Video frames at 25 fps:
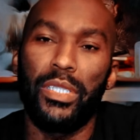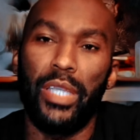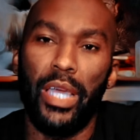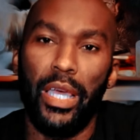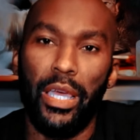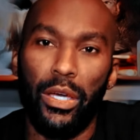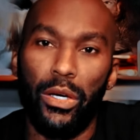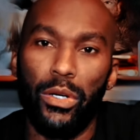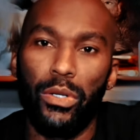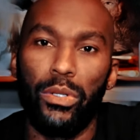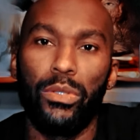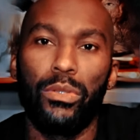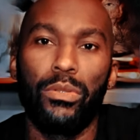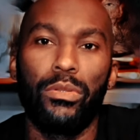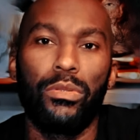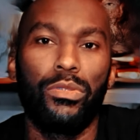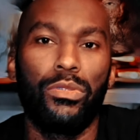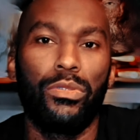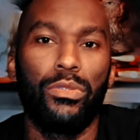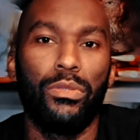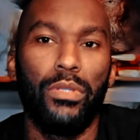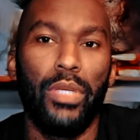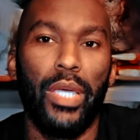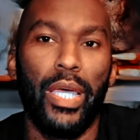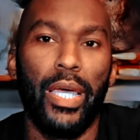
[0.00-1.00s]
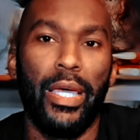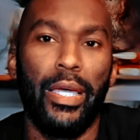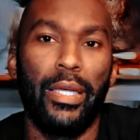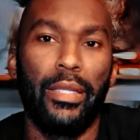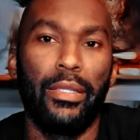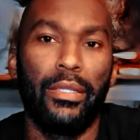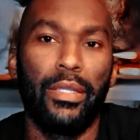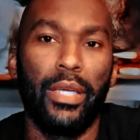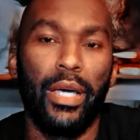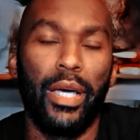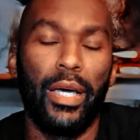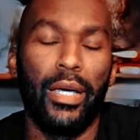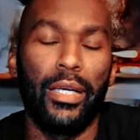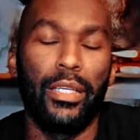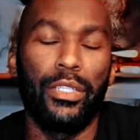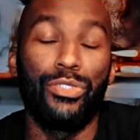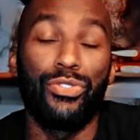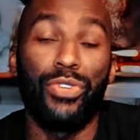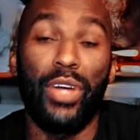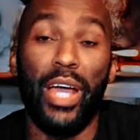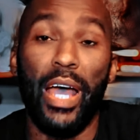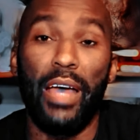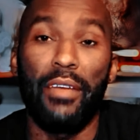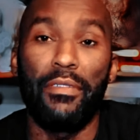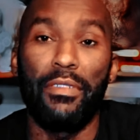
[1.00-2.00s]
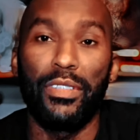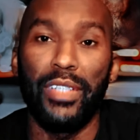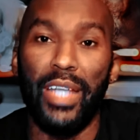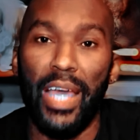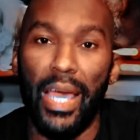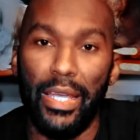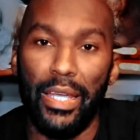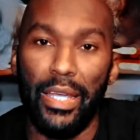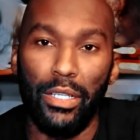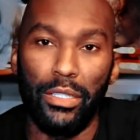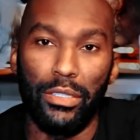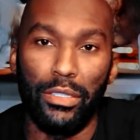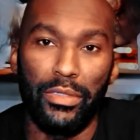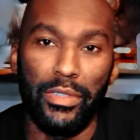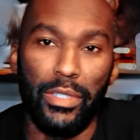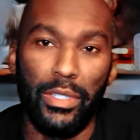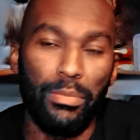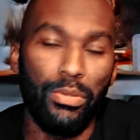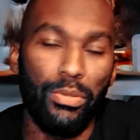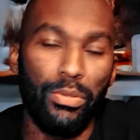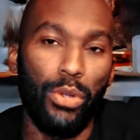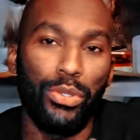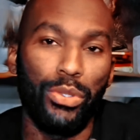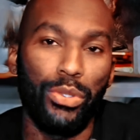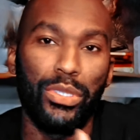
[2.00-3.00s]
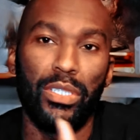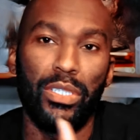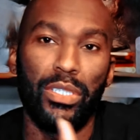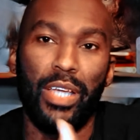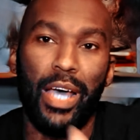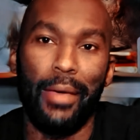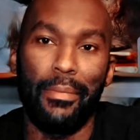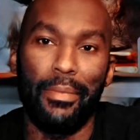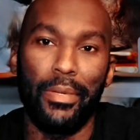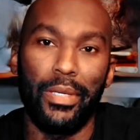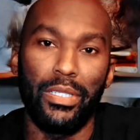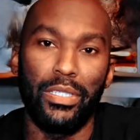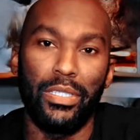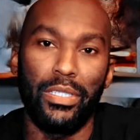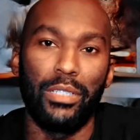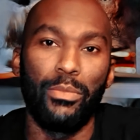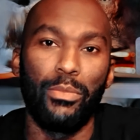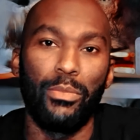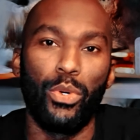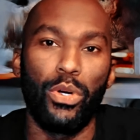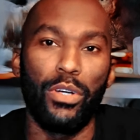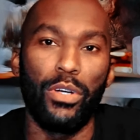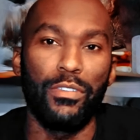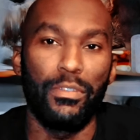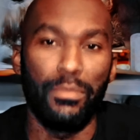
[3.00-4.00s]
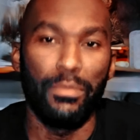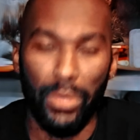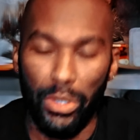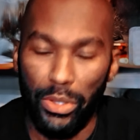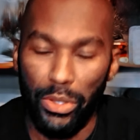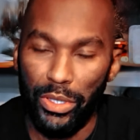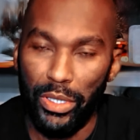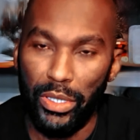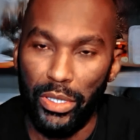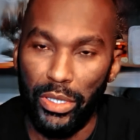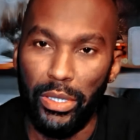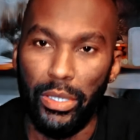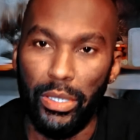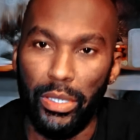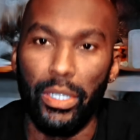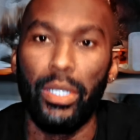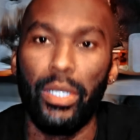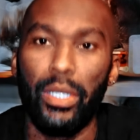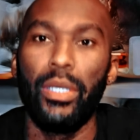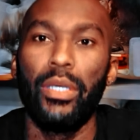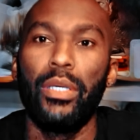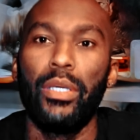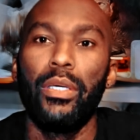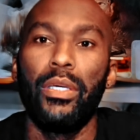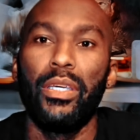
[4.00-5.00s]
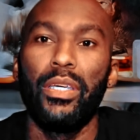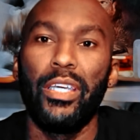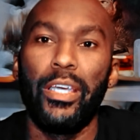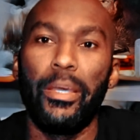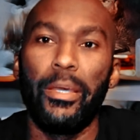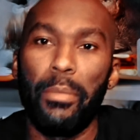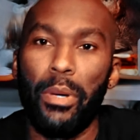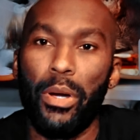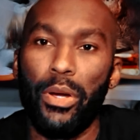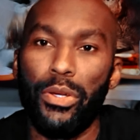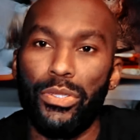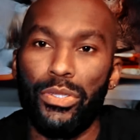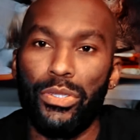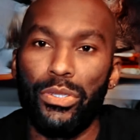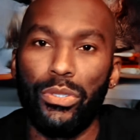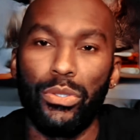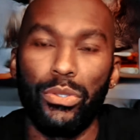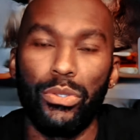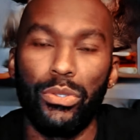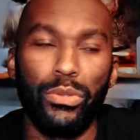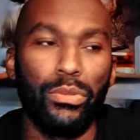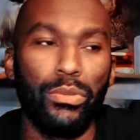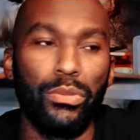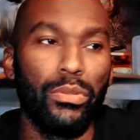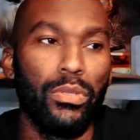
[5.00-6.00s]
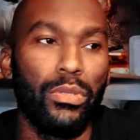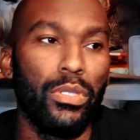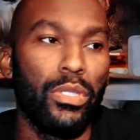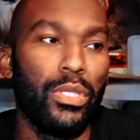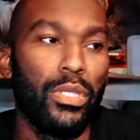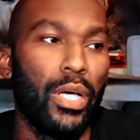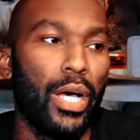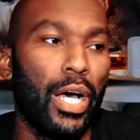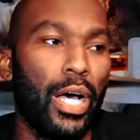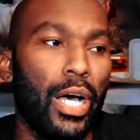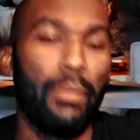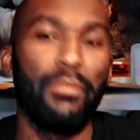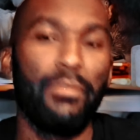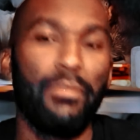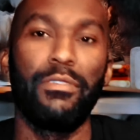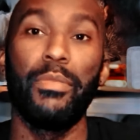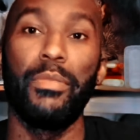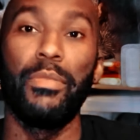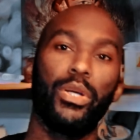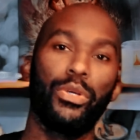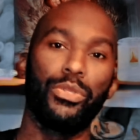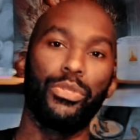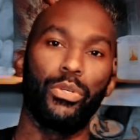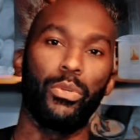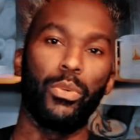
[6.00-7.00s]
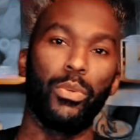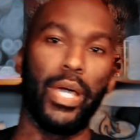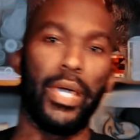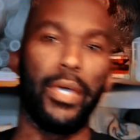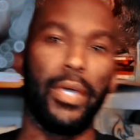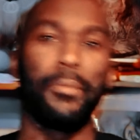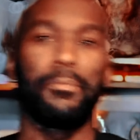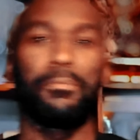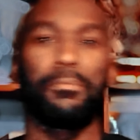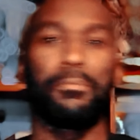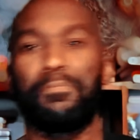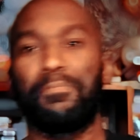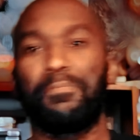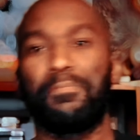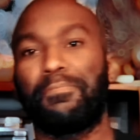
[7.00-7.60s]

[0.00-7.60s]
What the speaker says: stale and dry vernacular and approach the topics in a more familiar and personal, familiar way.